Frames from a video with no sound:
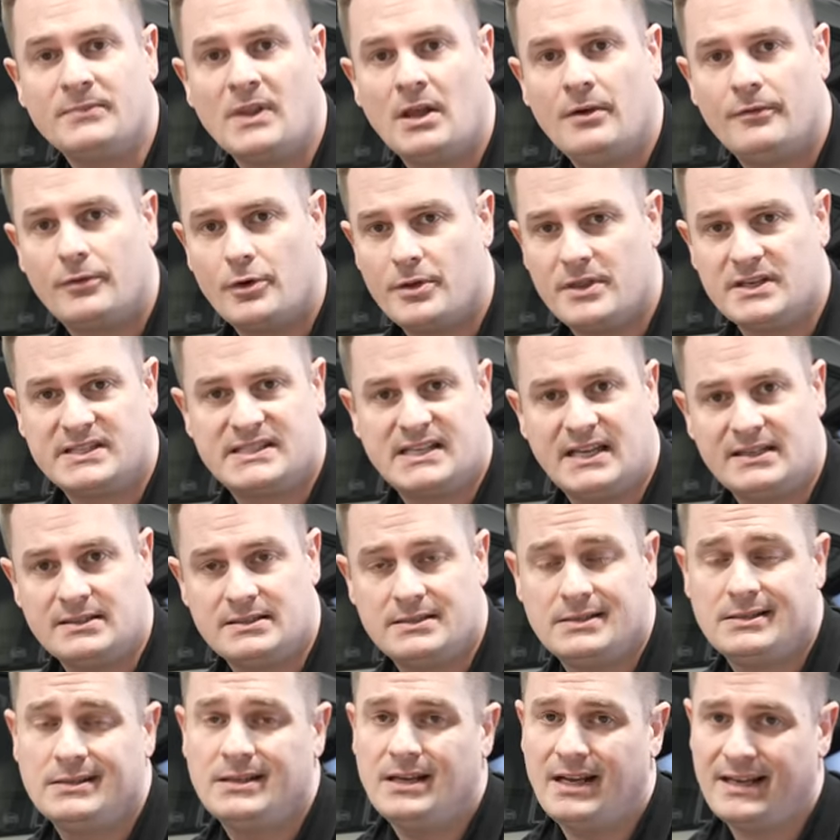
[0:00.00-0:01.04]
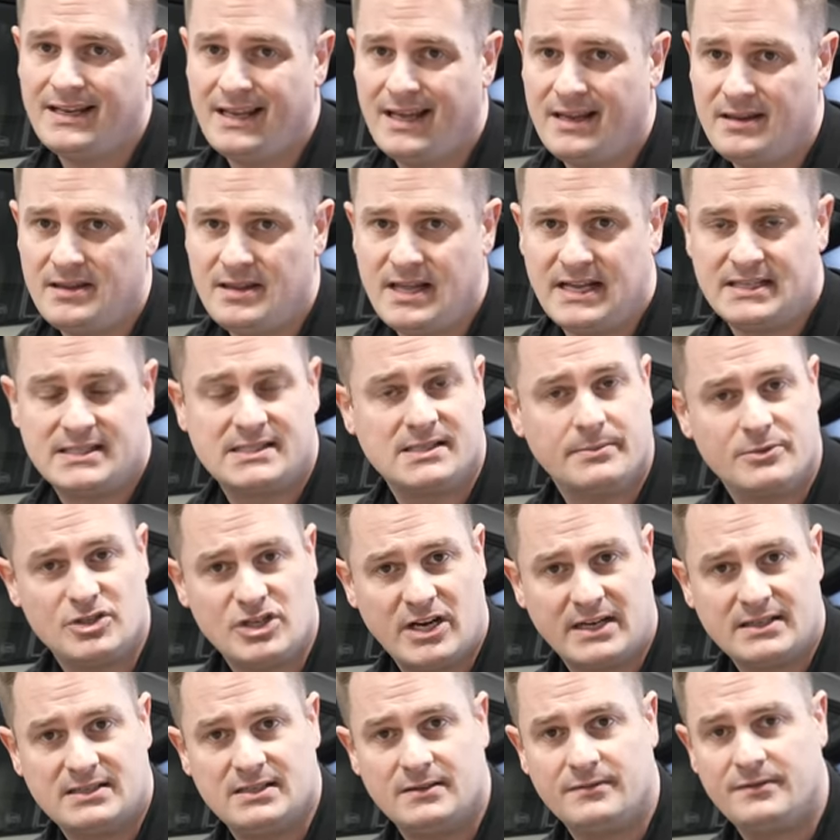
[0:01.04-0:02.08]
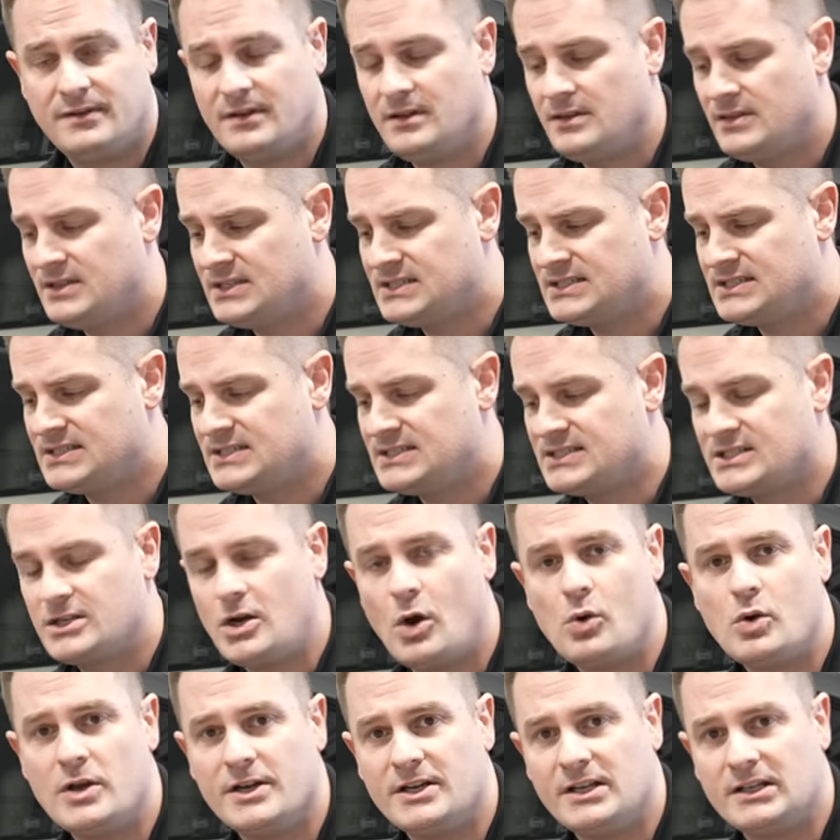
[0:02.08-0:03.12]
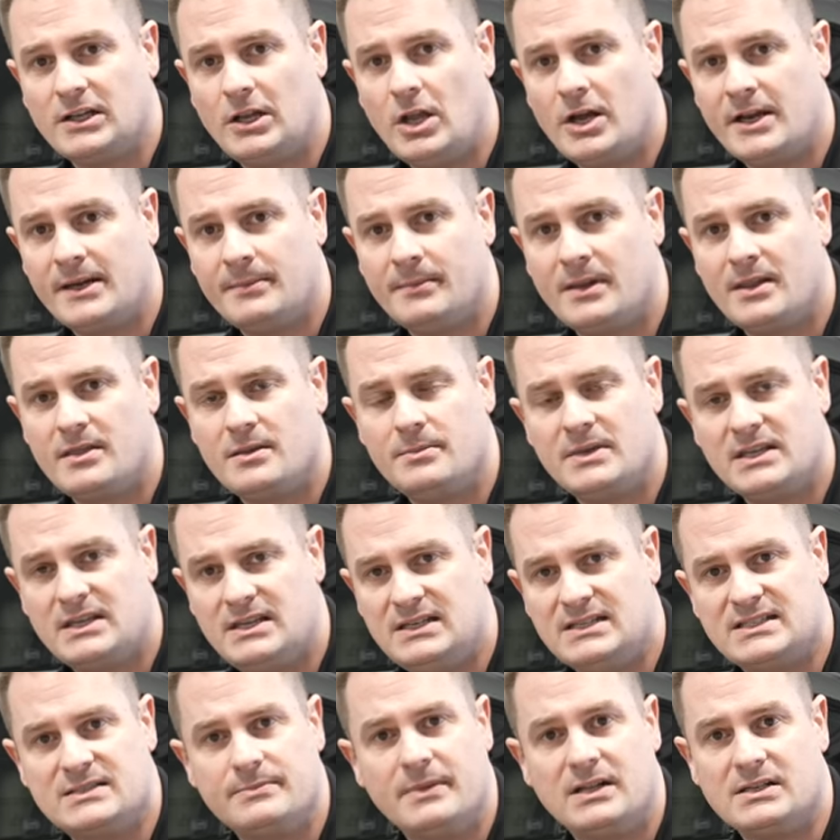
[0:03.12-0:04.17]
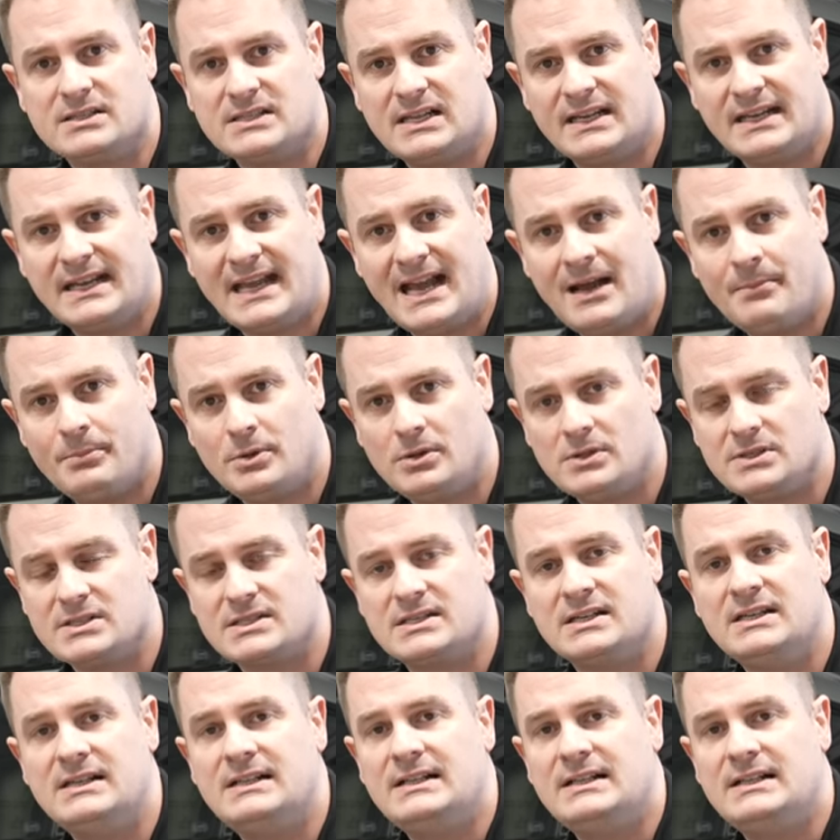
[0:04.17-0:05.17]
For the scent, again, that's subjective. This is coconut lime. The McKee's smells like apples,